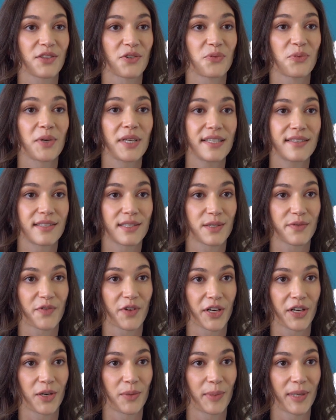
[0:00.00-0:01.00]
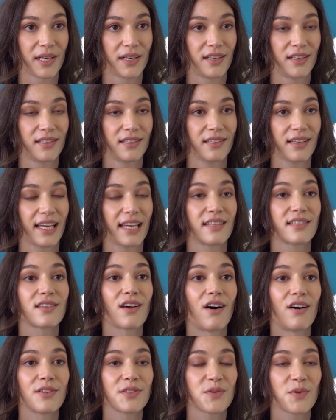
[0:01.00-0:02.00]
the reasons for your bill, it is
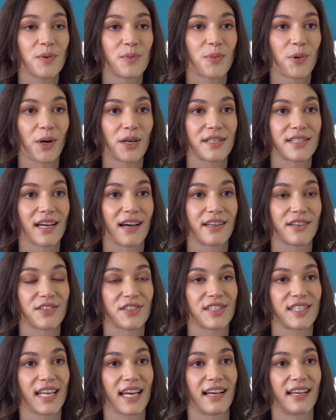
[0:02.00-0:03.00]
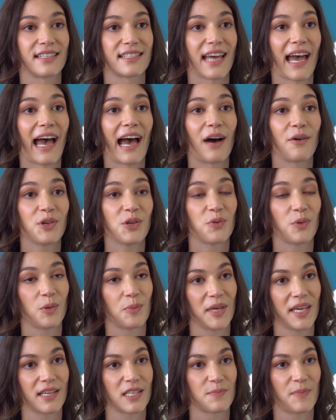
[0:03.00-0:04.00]
also important to understand how you will
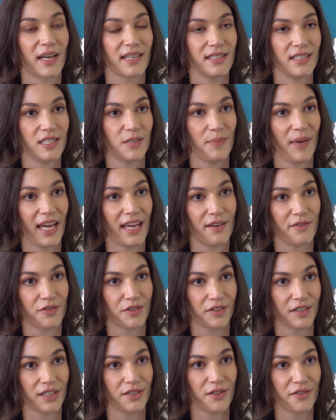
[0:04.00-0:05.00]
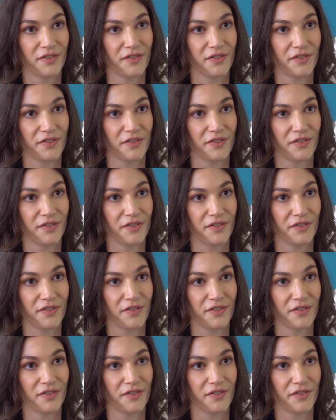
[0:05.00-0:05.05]
be expected to pay for legal